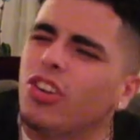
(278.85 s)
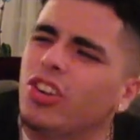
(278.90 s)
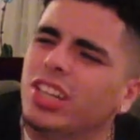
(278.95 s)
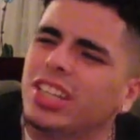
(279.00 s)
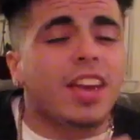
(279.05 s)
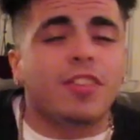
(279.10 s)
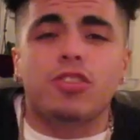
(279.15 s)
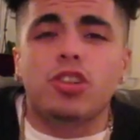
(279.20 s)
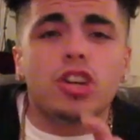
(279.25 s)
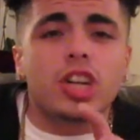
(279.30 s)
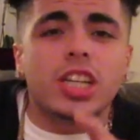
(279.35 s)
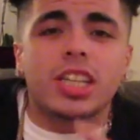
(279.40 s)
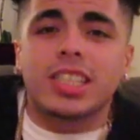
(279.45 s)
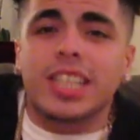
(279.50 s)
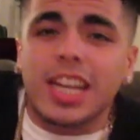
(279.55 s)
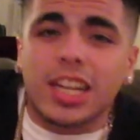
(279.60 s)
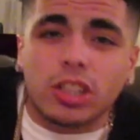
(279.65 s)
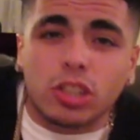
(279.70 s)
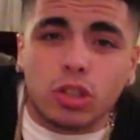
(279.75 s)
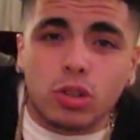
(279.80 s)
dirty. If you're gonna
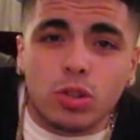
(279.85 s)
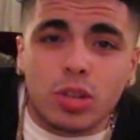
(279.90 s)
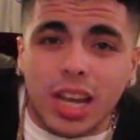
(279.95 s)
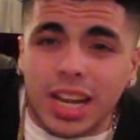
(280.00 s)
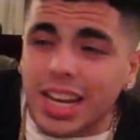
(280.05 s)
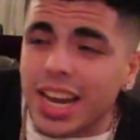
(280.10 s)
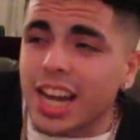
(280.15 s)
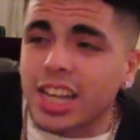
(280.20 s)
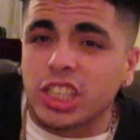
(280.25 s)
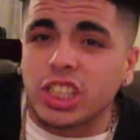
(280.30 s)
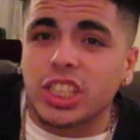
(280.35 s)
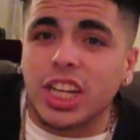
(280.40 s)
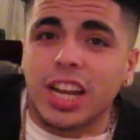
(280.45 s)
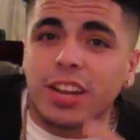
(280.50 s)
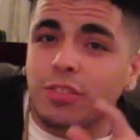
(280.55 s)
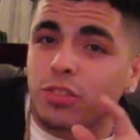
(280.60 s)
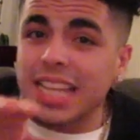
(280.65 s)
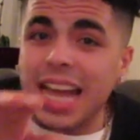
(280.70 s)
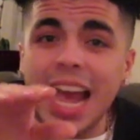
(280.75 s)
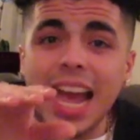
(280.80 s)
take a nude and not
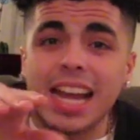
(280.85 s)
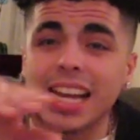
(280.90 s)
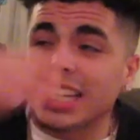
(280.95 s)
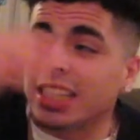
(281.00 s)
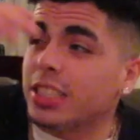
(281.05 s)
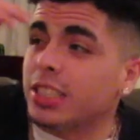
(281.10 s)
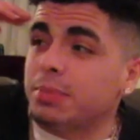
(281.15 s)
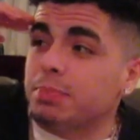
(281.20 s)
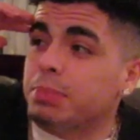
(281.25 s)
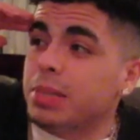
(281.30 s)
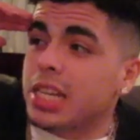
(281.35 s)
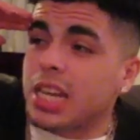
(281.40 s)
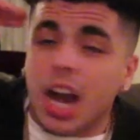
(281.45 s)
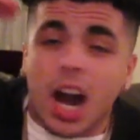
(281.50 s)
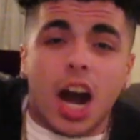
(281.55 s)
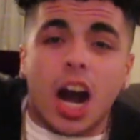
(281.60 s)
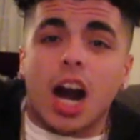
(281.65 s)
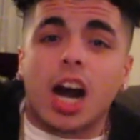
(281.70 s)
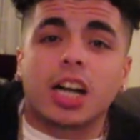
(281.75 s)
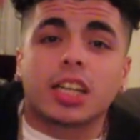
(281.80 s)
shave, that is
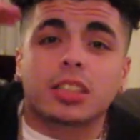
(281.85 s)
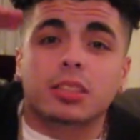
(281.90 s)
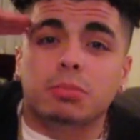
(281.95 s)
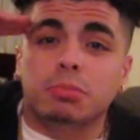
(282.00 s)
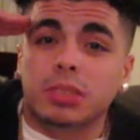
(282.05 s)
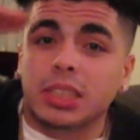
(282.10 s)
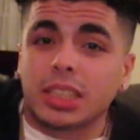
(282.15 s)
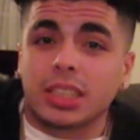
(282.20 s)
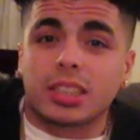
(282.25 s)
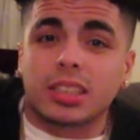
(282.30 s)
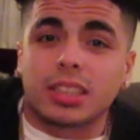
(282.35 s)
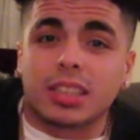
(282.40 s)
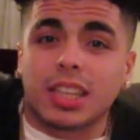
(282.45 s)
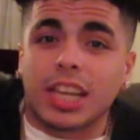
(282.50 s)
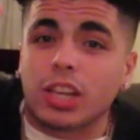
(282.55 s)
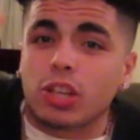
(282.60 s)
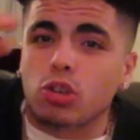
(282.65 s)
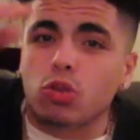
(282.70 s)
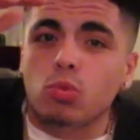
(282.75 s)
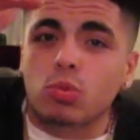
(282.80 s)
beyond me.
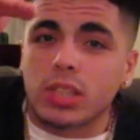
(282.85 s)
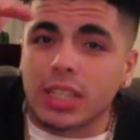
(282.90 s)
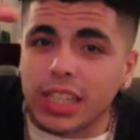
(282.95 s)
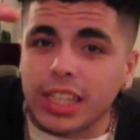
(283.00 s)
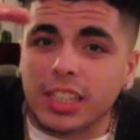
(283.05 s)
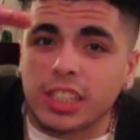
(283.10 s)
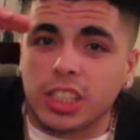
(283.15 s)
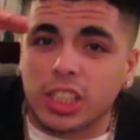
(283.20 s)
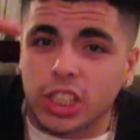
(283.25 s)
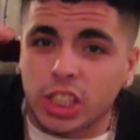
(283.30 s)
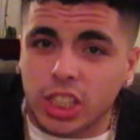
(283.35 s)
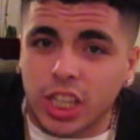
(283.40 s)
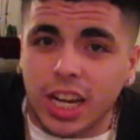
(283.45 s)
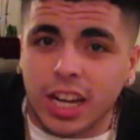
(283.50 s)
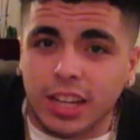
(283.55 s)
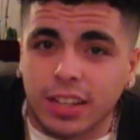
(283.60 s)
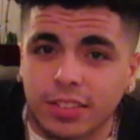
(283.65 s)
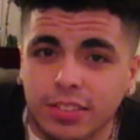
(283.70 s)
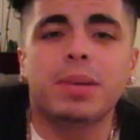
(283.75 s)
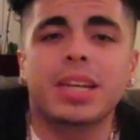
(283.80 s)
Like, you need to
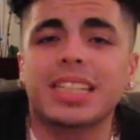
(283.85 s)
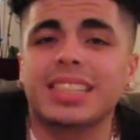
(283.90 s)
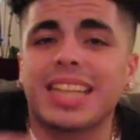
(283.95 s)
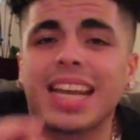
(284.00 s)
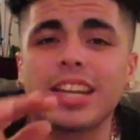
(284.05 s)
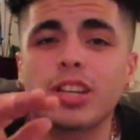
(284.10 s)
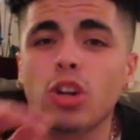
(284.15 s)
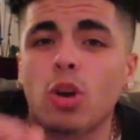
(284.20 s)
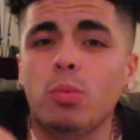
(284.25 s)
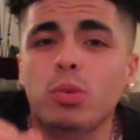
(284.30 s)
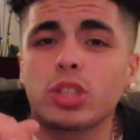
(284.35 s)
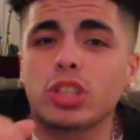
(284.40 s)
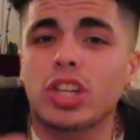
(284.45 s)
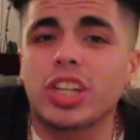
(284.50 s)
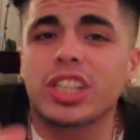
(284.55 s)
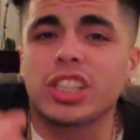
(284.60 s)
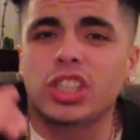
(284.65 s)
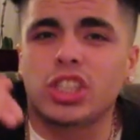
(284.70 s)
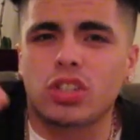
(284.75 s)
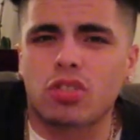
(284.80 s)
shave, because ain't no one
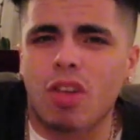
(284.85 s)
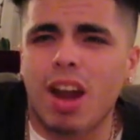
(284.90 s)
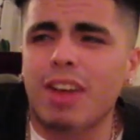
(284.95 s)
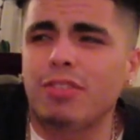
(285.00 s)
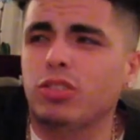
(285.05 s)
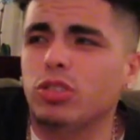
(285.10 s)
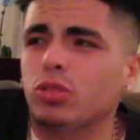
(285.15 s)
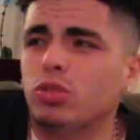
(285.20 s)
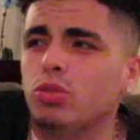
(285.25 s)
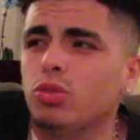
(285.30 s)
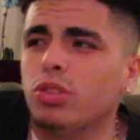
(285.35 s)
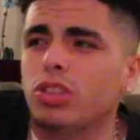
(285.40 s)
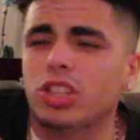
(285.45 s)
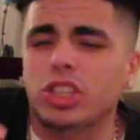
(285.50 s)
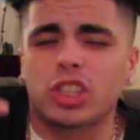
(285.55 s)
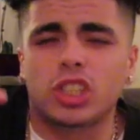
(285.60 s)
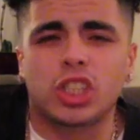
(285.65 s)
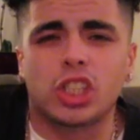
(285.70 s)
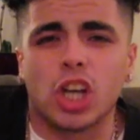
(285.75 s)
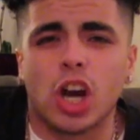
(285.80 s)
trying to travel through
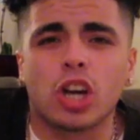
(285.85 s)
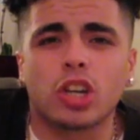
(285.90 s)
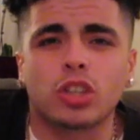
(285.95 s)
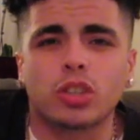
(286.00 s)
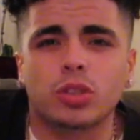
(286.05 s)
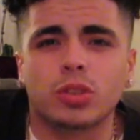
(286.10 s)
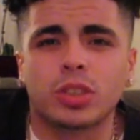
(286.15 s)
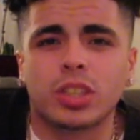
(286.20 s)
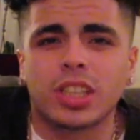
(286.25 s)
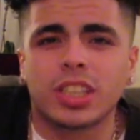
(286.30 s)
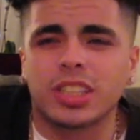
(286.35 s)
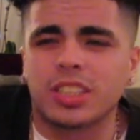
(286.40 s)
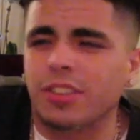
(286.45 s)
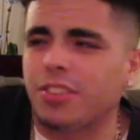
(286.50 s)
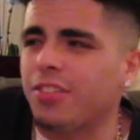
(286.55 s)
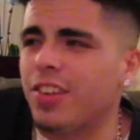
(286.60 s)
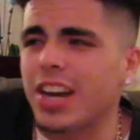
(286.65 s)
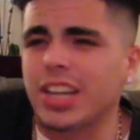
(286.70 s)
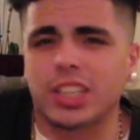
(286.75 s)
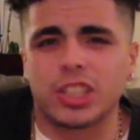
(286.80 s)
the jungle to
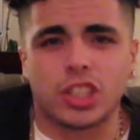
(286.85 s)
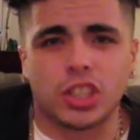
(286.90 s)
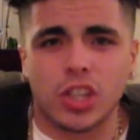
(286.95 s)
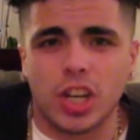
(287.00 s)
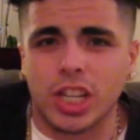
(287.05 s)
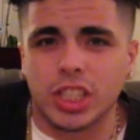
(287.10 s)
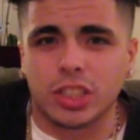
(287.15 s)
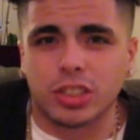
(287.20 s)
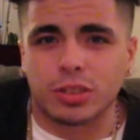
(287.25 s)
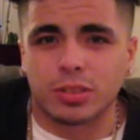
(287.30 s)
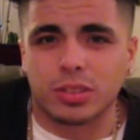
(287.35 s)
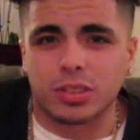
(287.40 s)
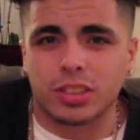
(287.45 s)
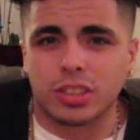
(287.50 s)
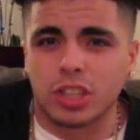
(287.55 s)
find a treasure.